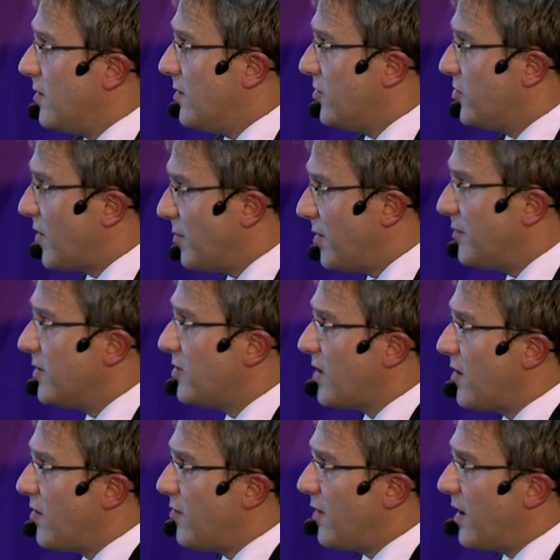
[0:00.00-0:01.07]
Supplements
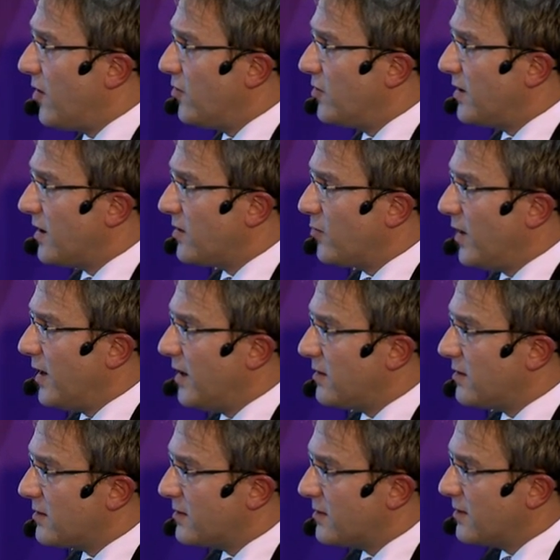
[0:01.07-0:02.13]
are around, as well
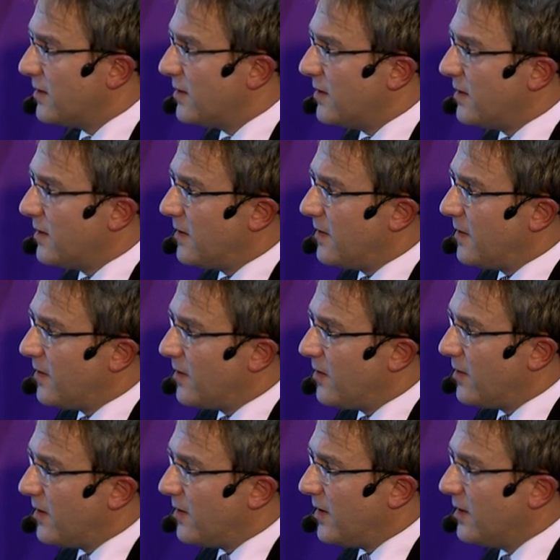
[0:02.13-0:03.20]
as
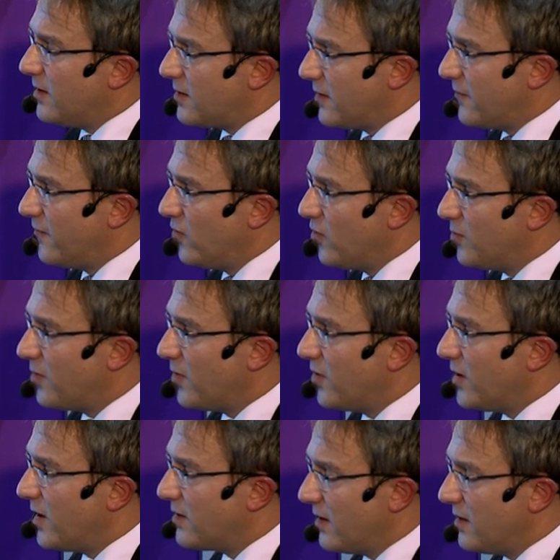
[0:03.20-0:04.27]
instant food
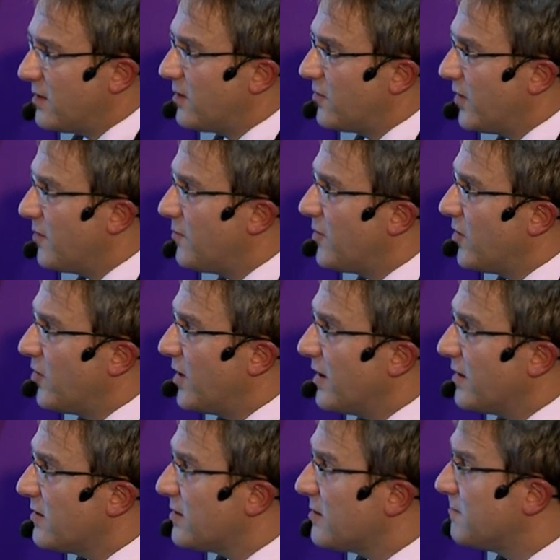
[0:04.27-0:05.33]
products, instant drink
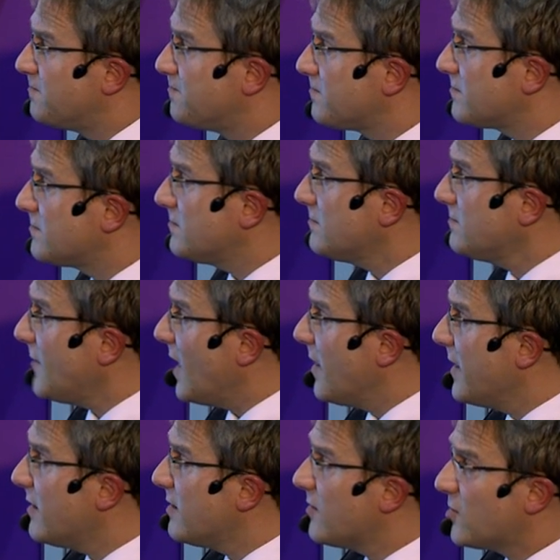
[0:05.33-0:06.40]
products.
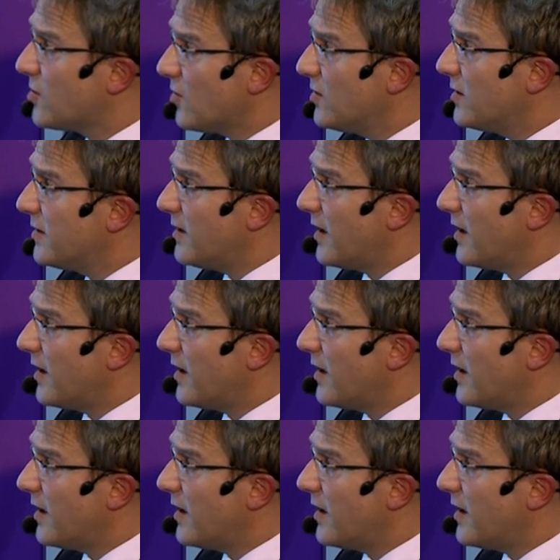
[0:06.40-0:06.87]
That's the chocolate.